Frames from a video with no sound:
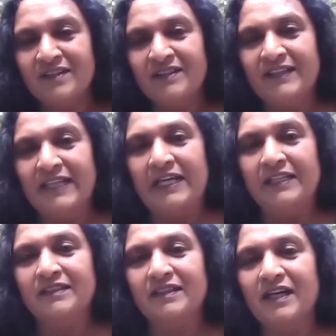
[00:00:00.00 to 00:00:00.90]
that
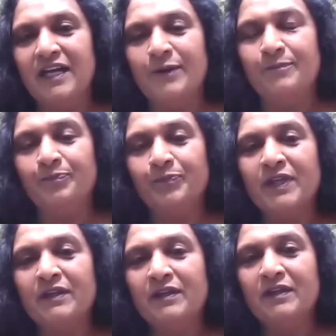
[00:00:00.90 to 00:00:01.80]
mm-hmm. um,
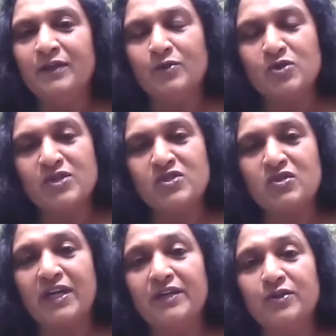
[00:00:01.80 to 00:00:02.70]
you know just
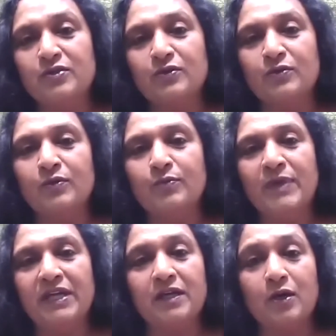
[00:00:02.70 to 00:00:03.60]
trying to
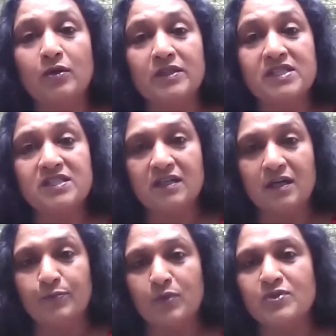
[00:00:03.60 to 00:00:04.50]
make a holistic
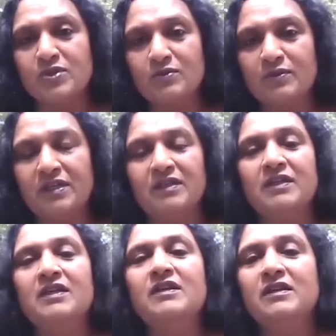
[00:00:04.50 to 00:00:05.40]
approach to it
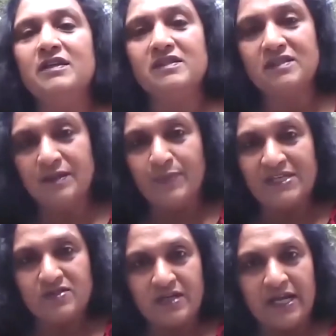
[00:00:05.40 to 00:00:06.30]
is the best
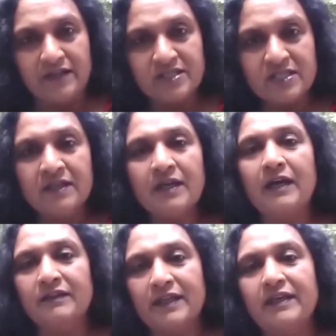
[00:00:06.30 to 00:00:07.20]
strategy
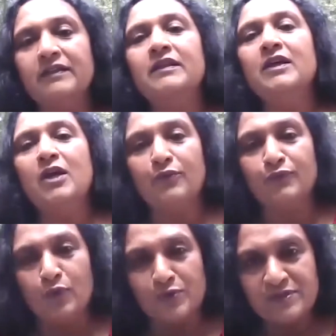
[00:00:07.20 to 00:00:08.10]
and then of
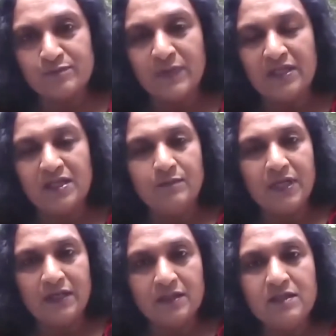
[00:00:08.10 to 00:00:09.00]
course many
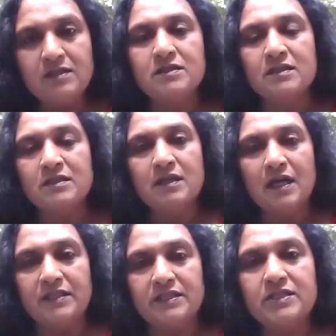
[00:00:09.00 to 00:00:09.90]
may need
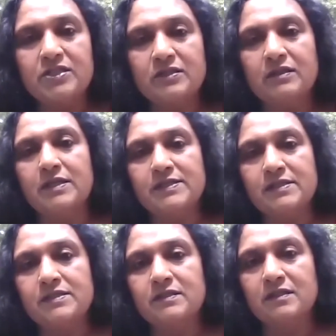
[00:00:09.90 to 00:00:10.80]
additional
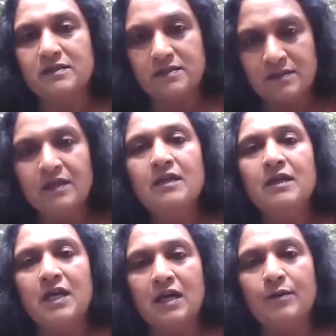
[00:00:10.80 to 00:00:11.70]
assistance
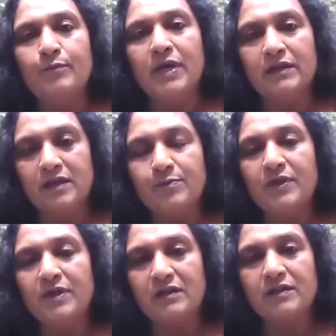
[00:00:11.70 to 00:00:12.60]
uh, mm-hmm. by
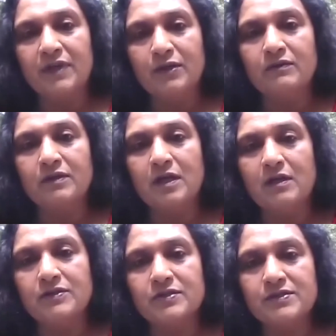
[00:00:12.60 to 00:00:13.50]
reproductive
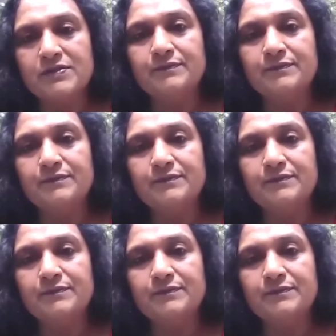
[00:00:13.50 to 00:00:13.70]
endocrinologists